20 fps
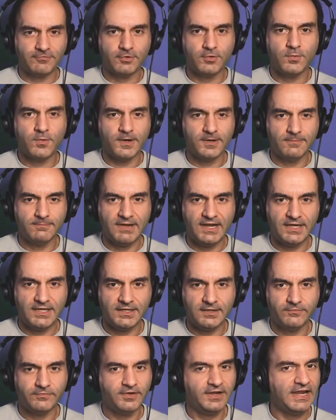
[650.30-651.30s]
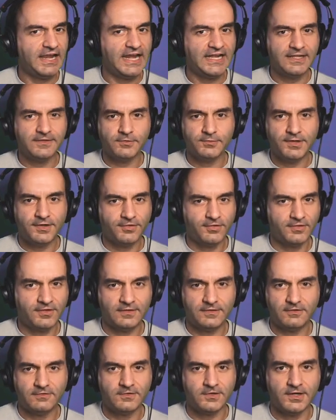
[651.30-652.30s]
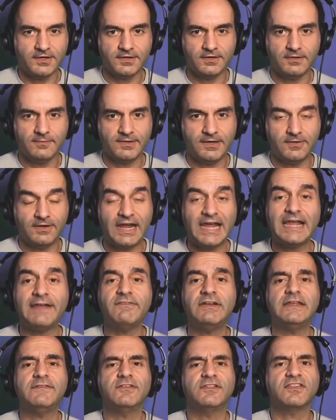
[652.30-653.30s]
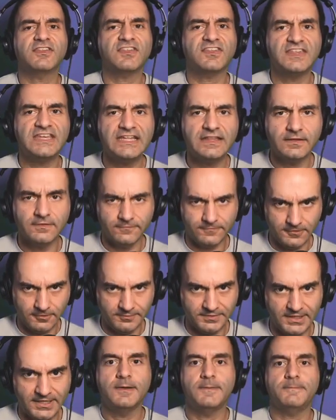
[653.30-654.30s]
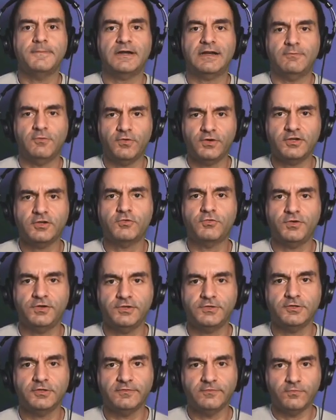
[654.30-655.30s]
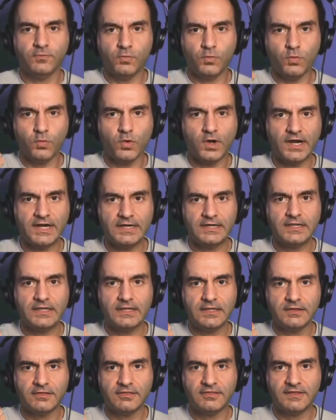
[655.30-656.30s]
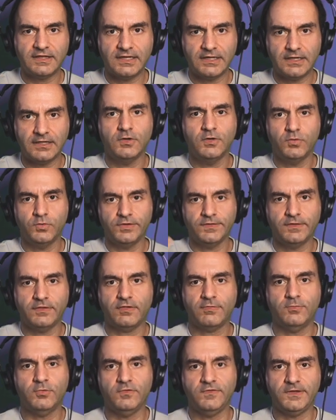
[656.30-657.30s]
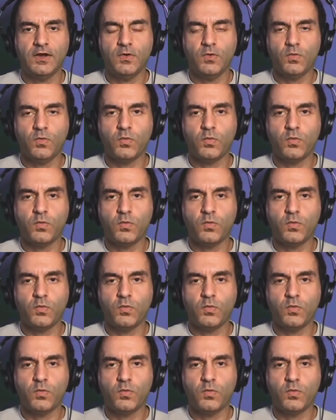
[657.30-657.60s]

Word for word: Quantumania for any of the reasons that they're talking about. I haven't even seen the film yet, but but I'm already critical of one thing with this movie.